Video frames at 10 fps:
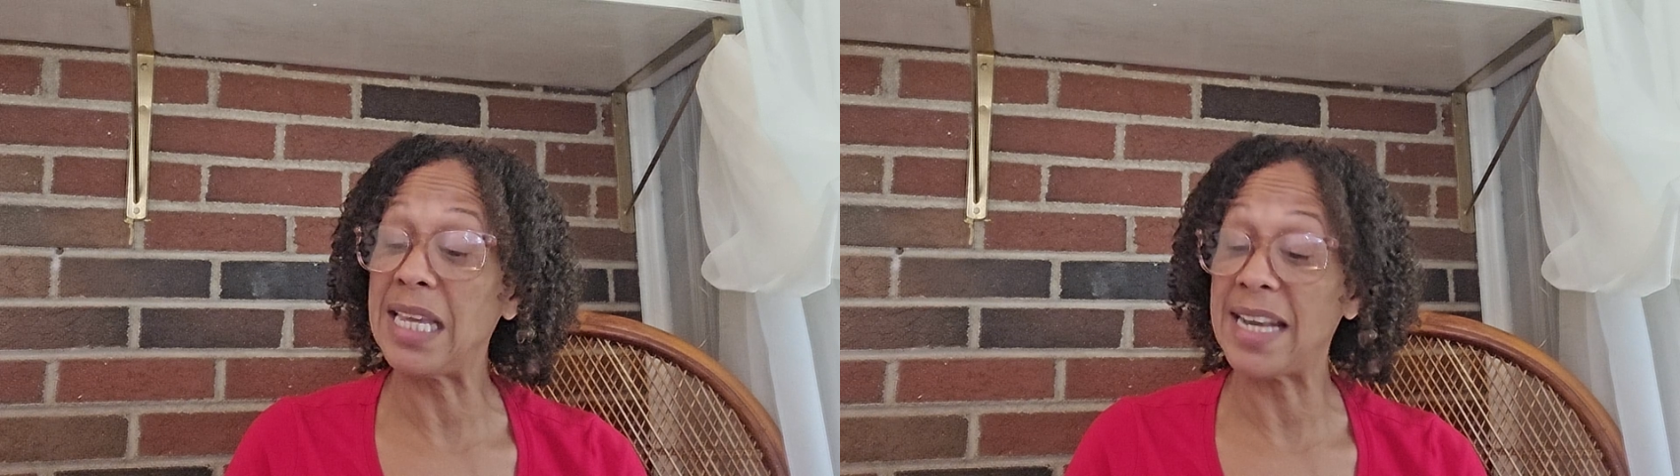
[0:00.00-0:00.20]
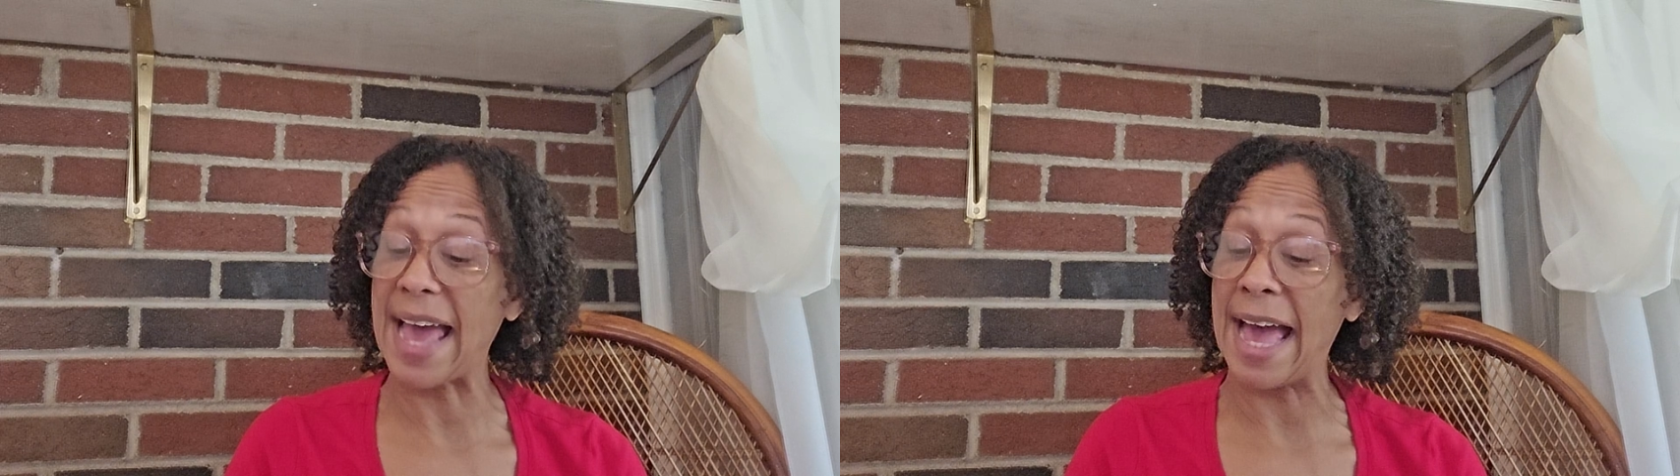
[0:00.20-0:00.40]

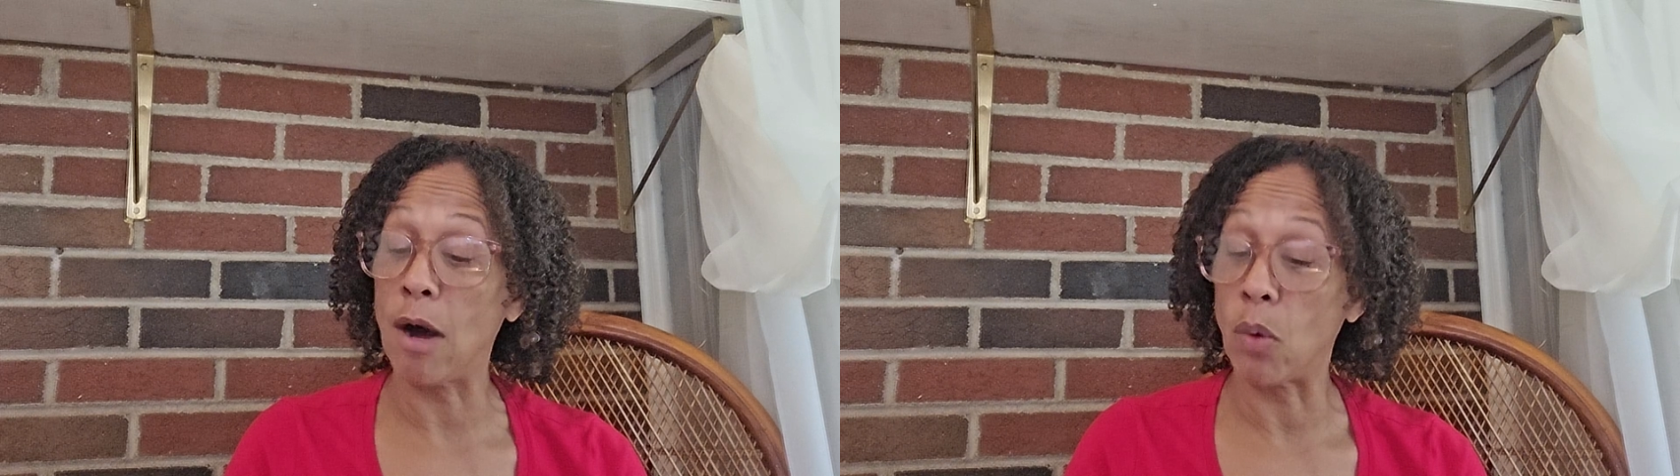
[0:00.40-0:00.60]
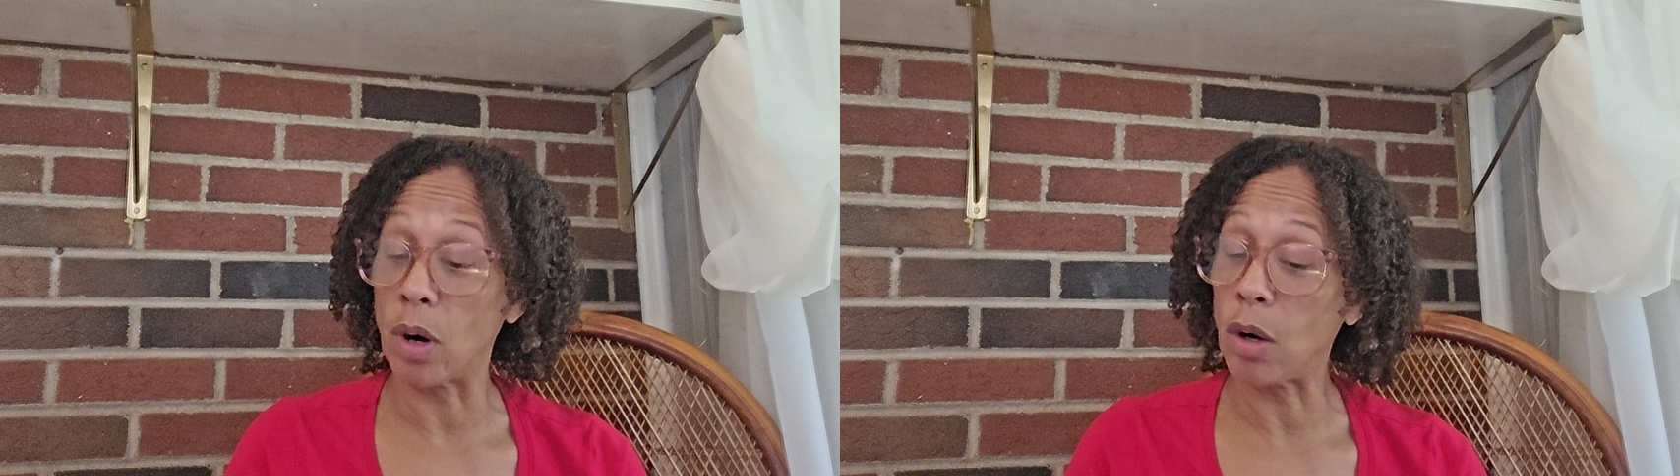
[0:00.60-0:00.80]
in
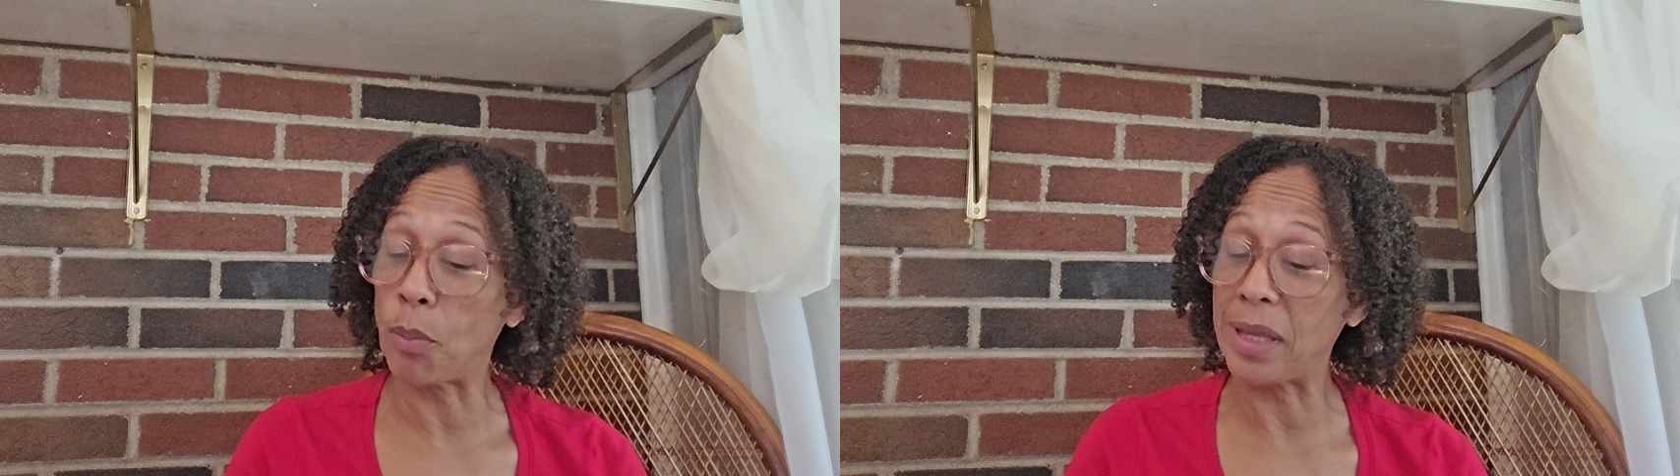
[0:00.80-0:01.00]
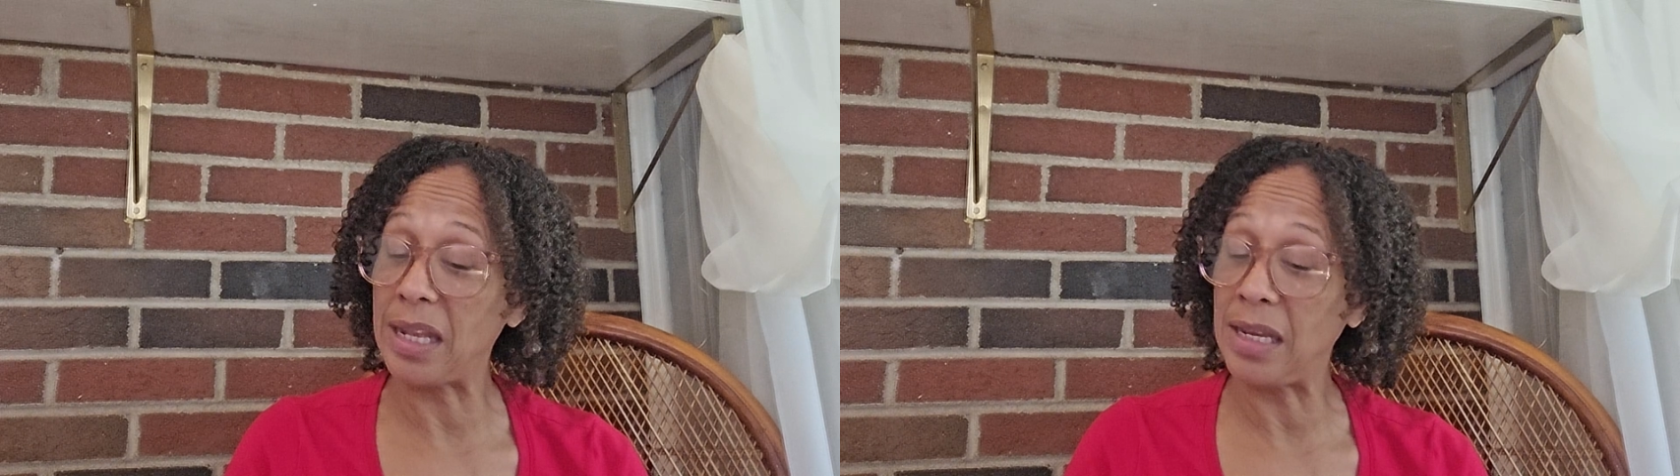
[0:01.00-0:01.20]
our
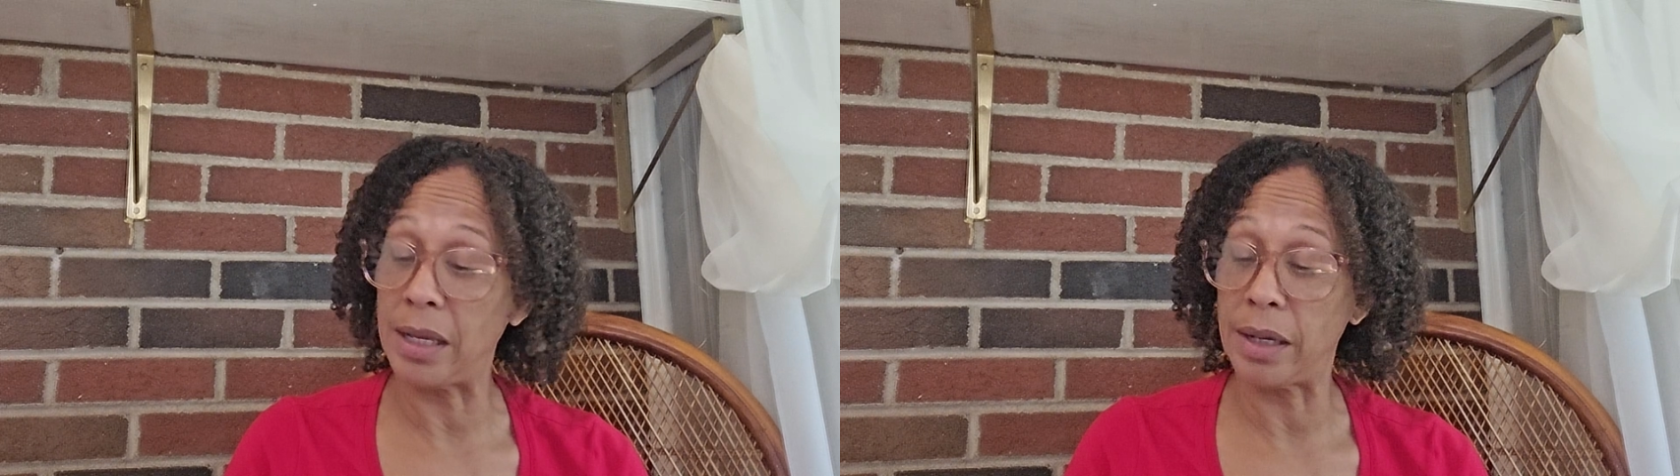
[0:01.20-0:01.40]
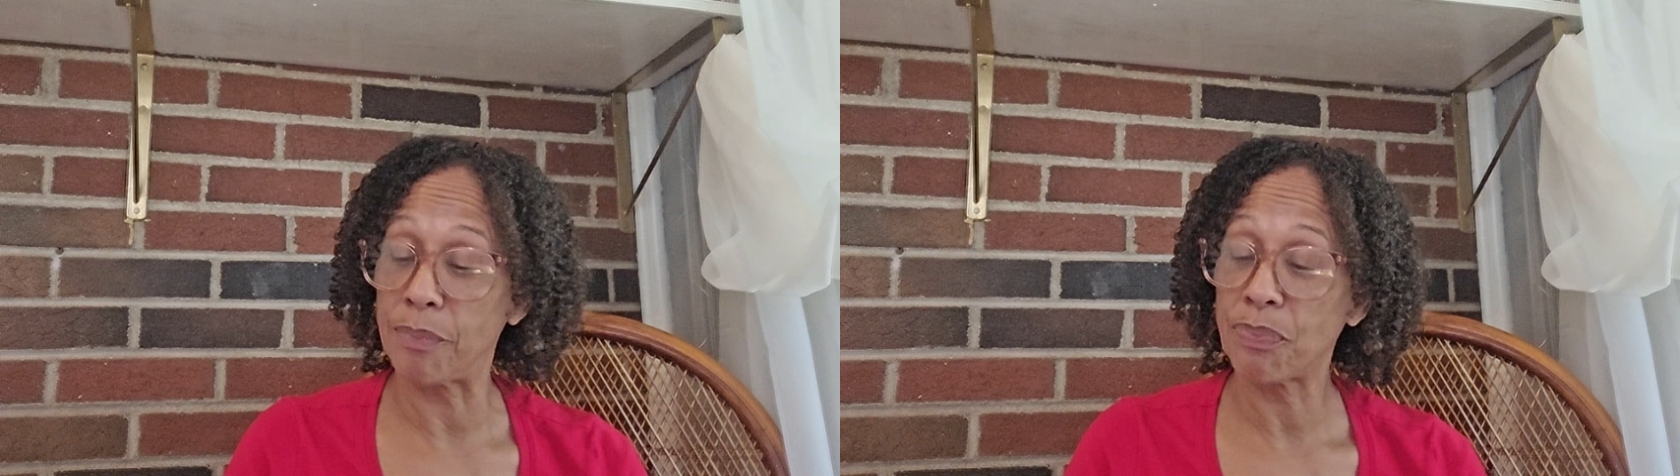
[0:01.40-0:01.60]
opinion